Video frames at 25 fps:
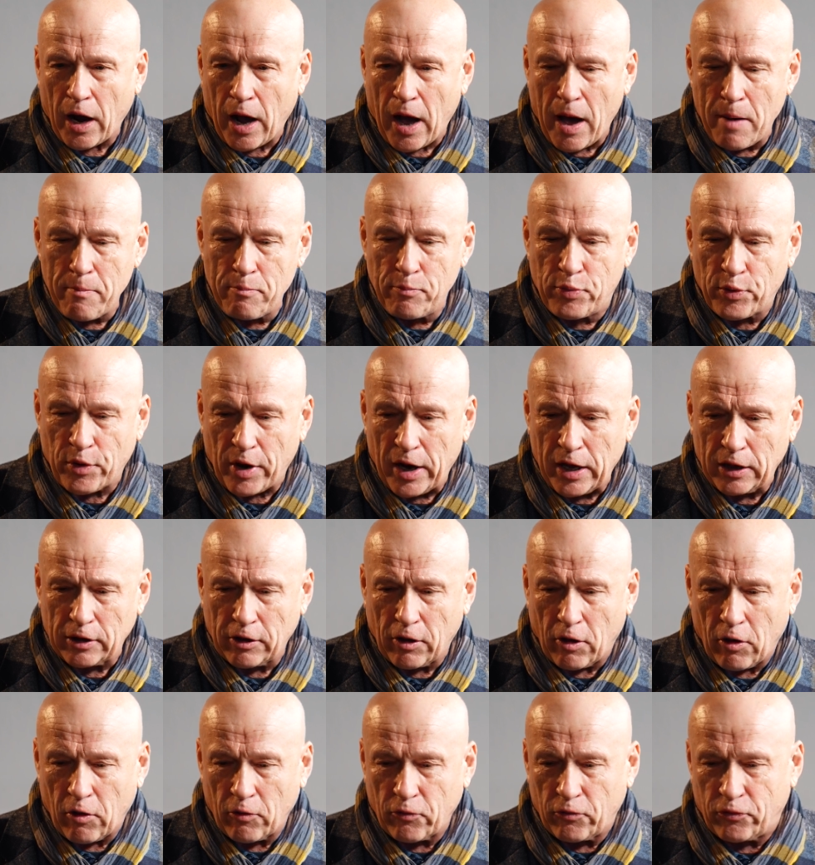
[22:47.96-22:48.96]

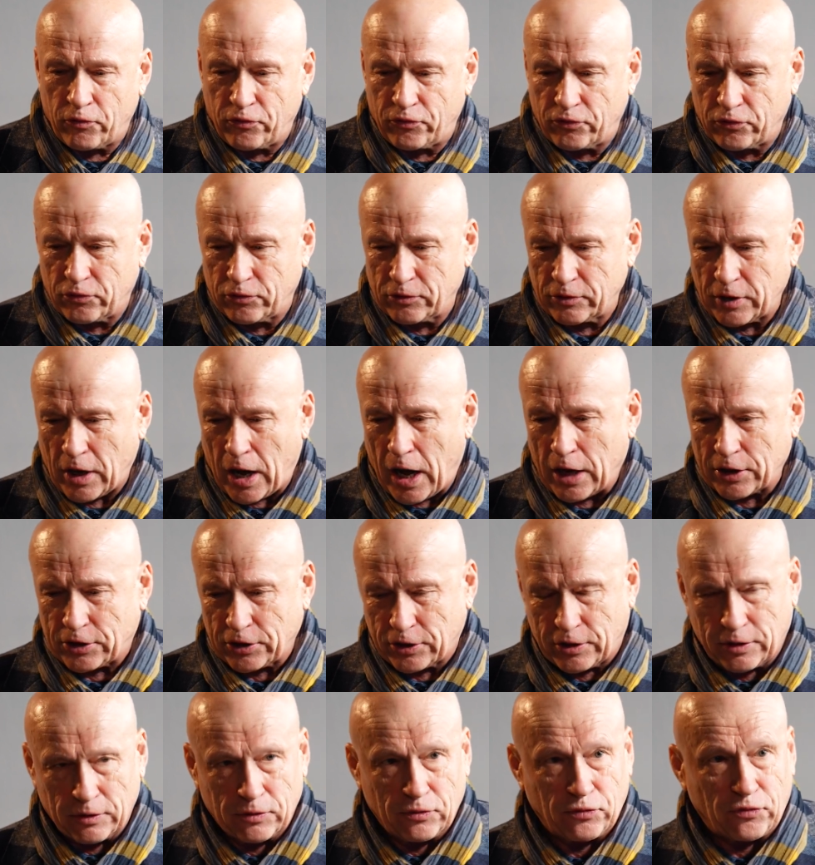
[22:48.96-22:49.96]
umbrella of
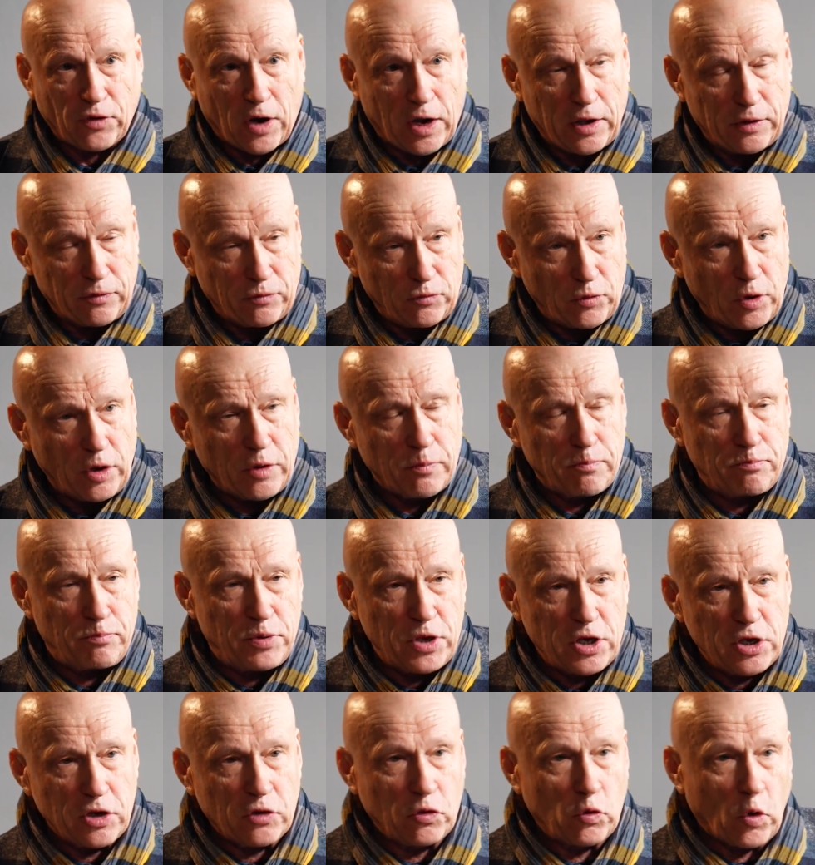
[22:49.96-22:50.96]
Article 5,
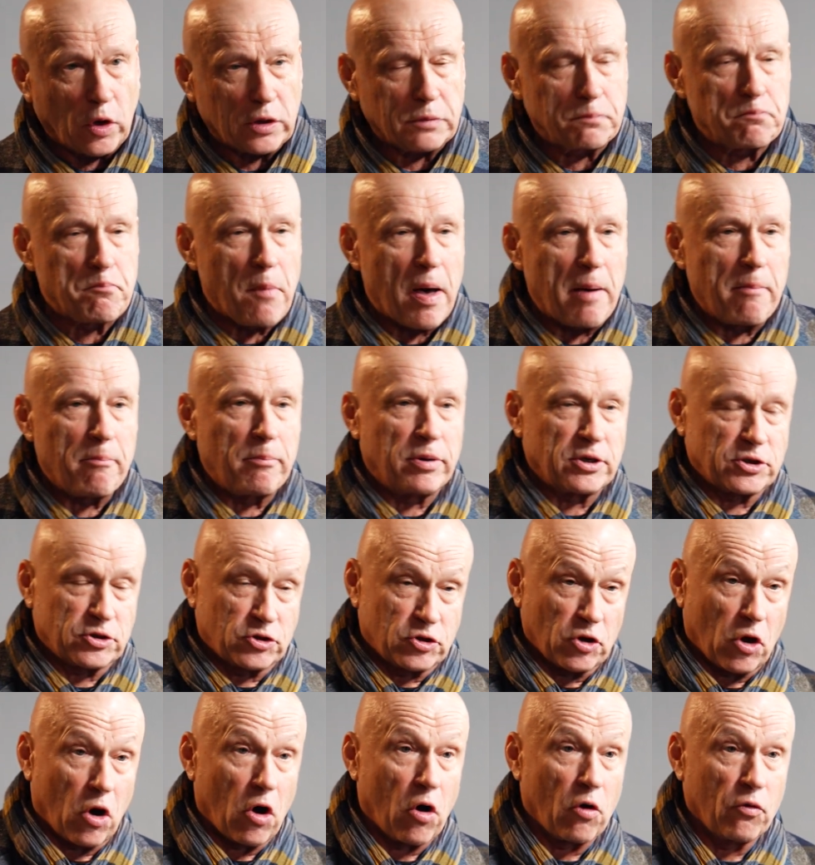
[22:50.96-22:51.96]
being not
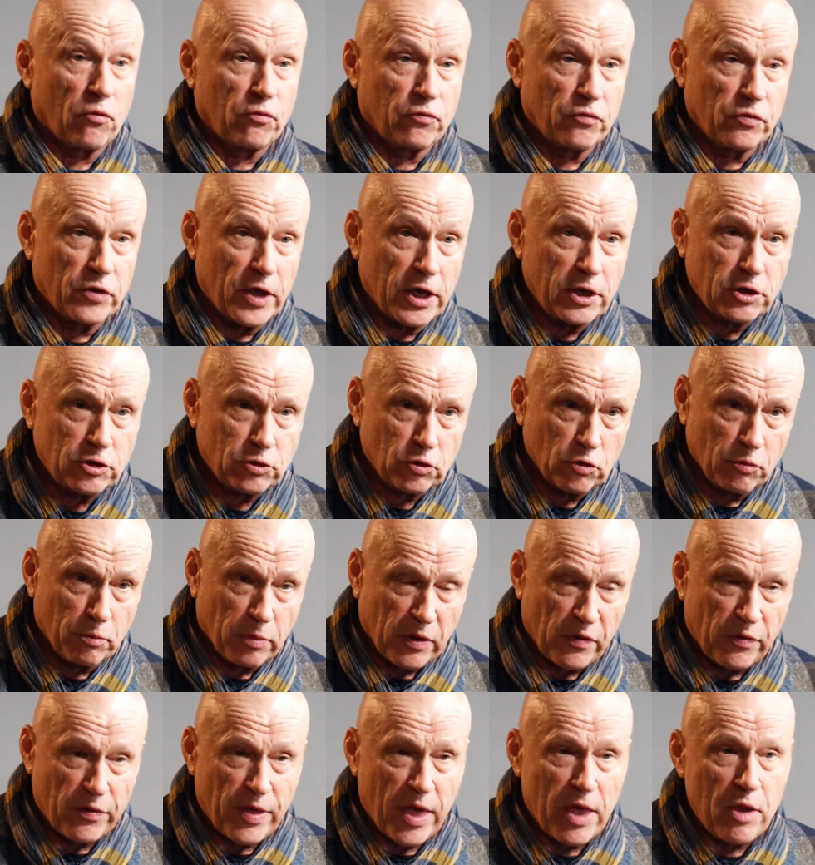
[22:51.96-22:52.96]
members of NATO,
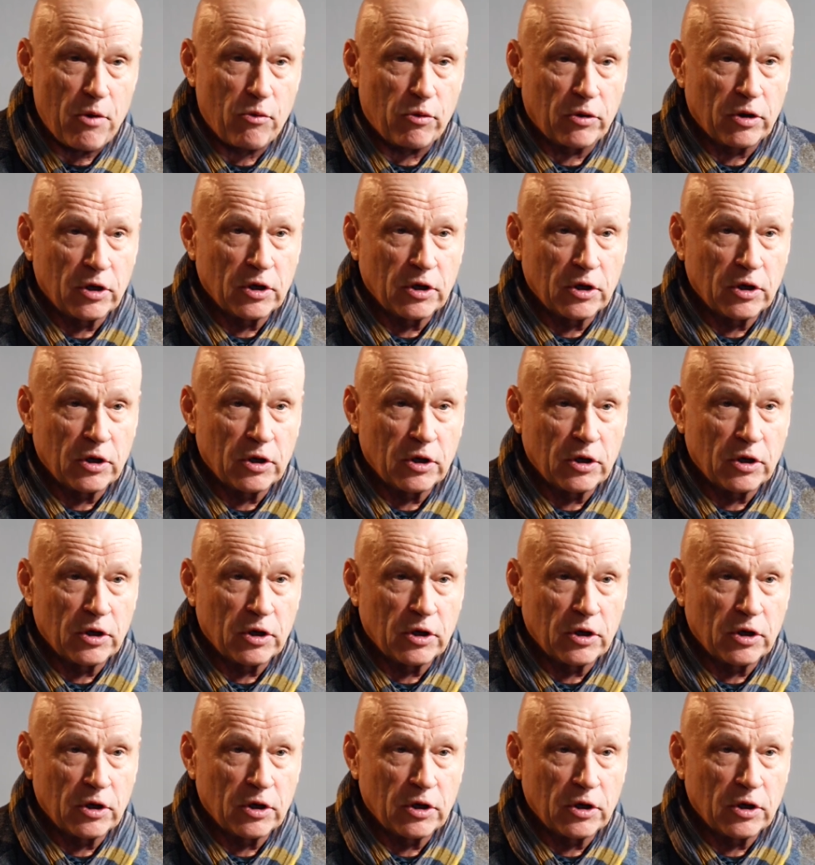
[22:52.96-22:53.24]
but they